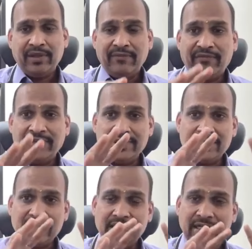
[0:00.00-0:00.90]

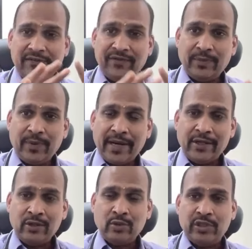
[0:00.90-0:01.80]
Once it will
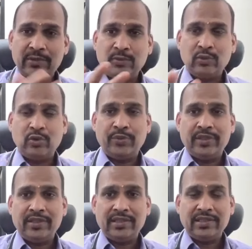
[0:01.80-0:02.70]
bind to
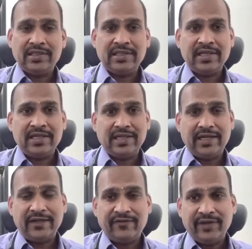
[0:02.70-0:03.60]
hemoglobin, then
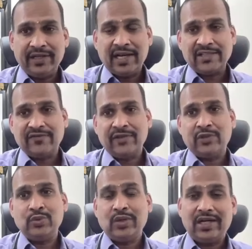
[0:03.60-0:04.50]
it will transfer
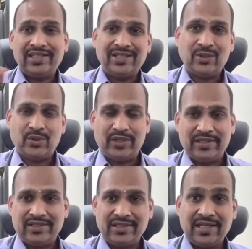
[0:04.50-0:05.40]
to other
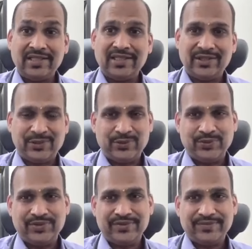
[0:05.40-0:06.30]
organs, other
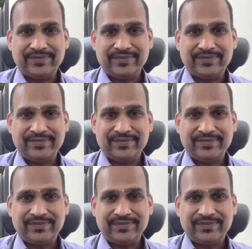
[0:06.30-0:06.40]
tissues.